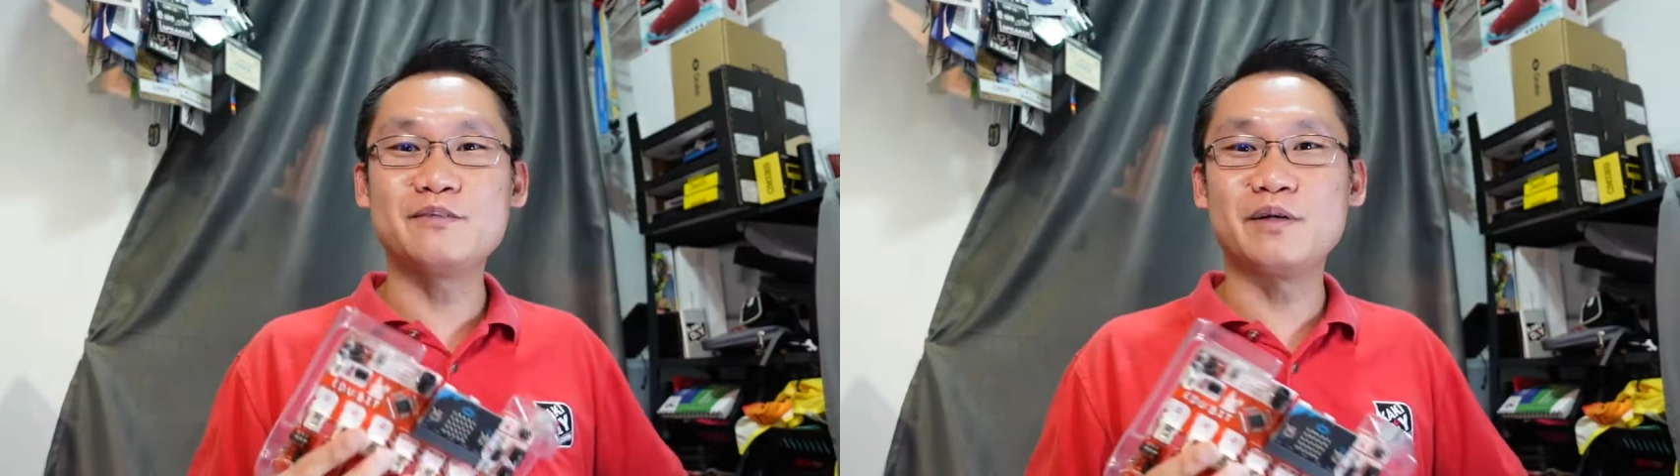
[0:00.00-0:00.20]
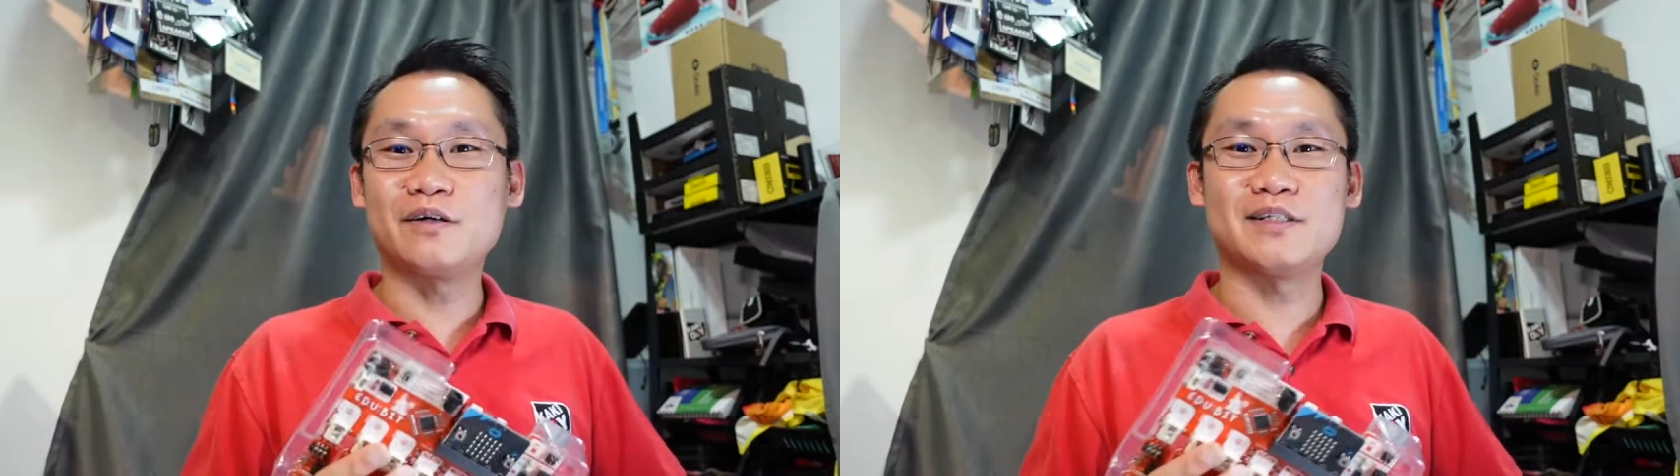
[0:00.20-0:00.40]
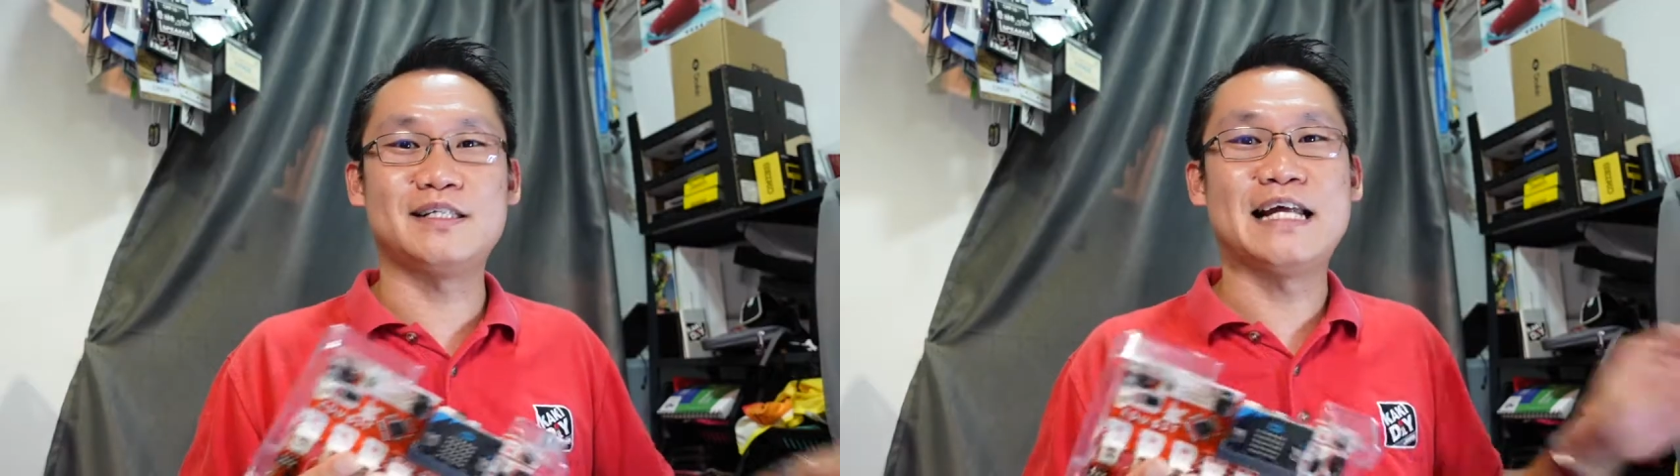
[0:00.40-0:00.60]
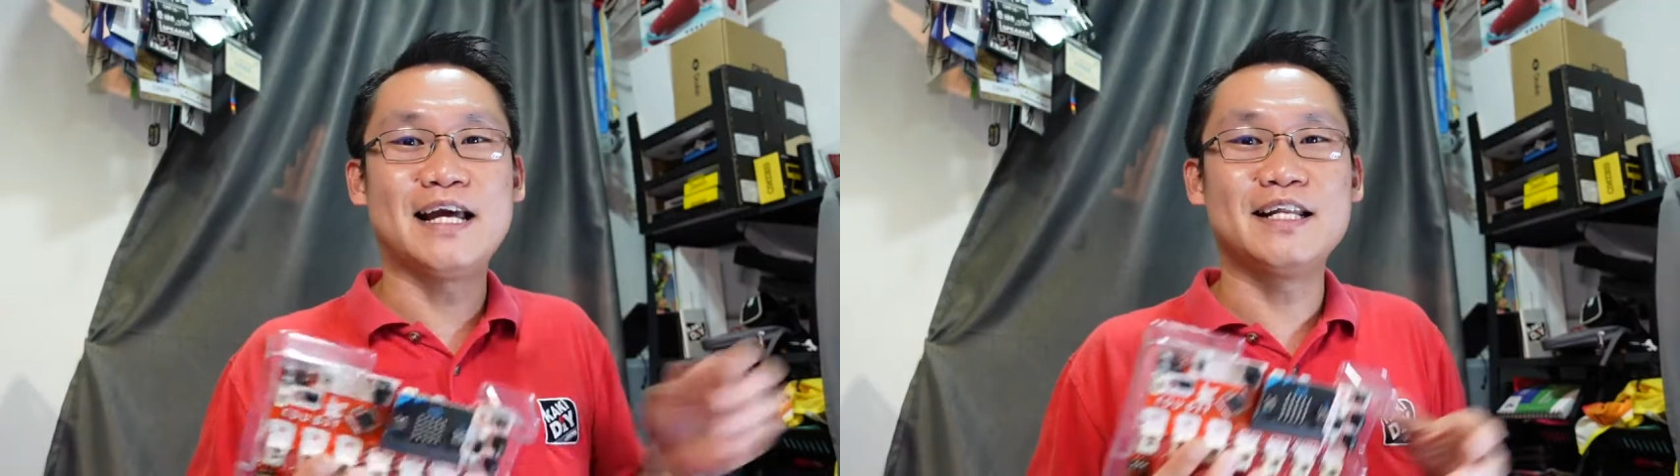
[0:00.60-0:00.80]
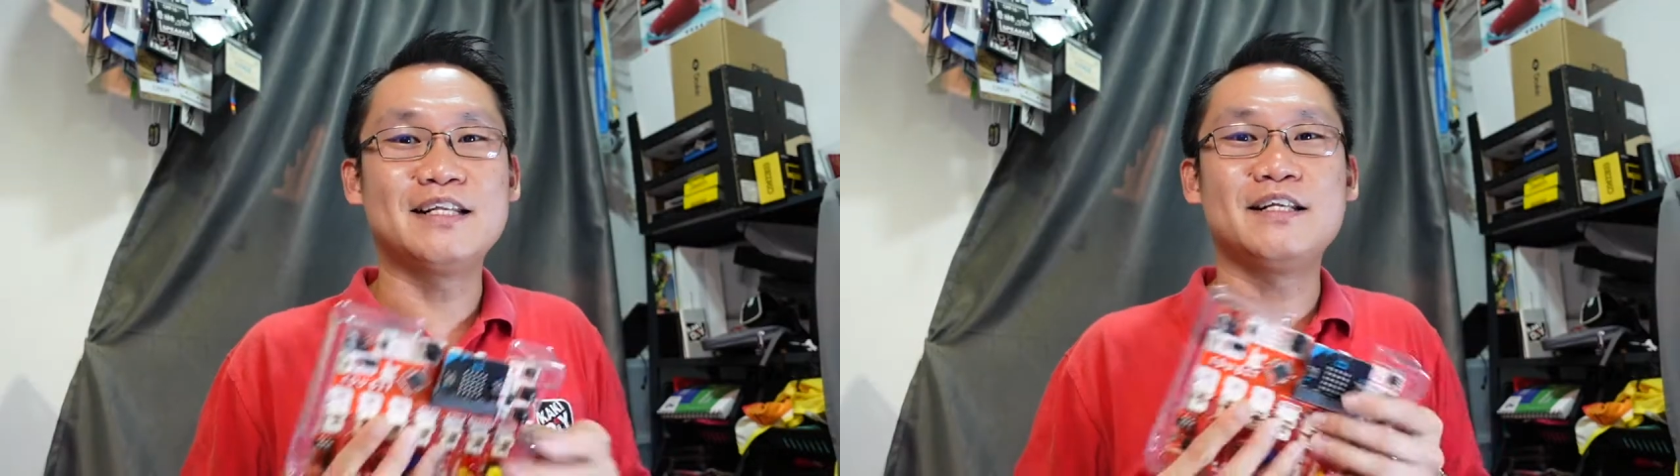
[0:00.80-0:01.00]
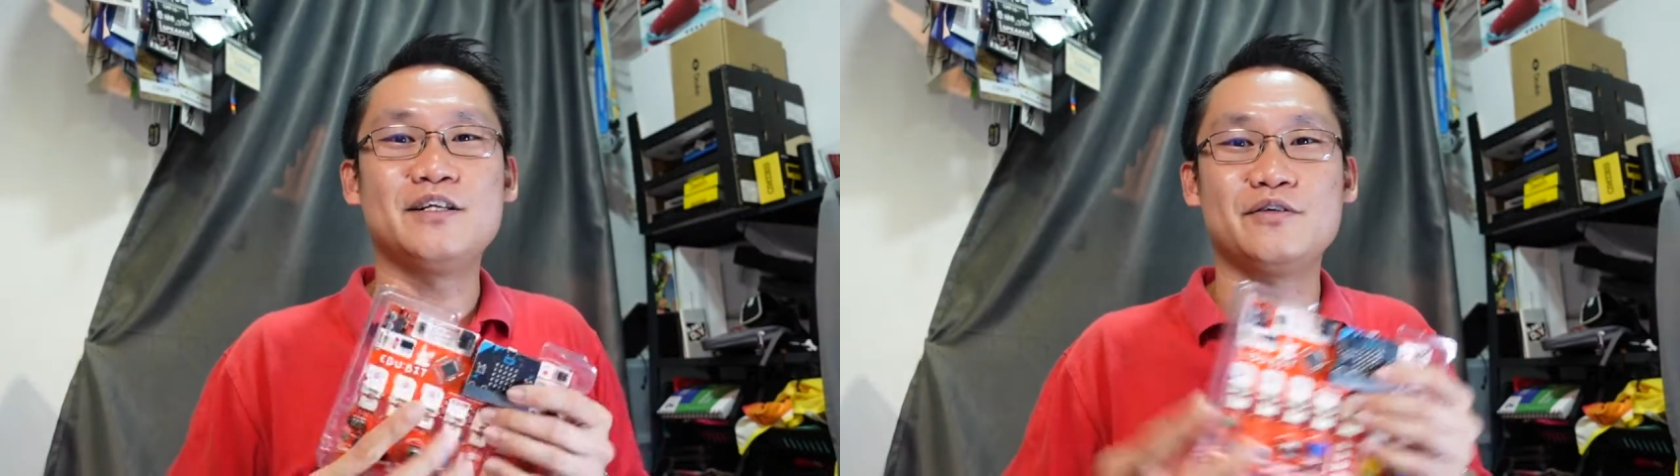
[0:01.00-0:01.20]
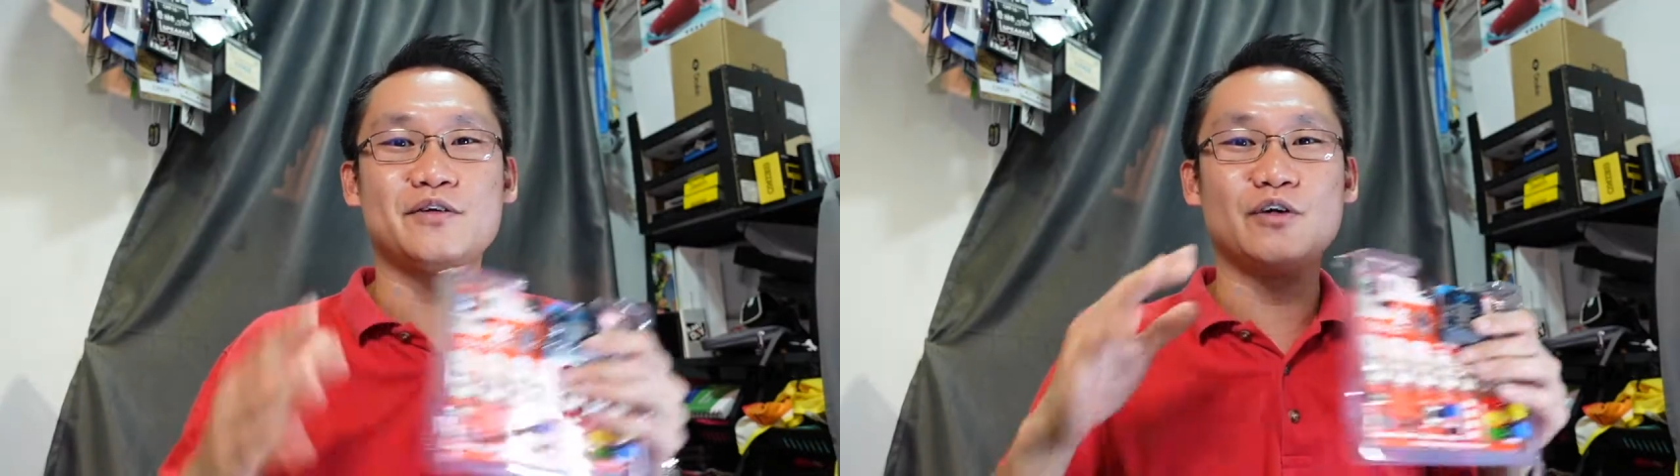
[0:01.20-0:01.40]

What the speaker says: because then you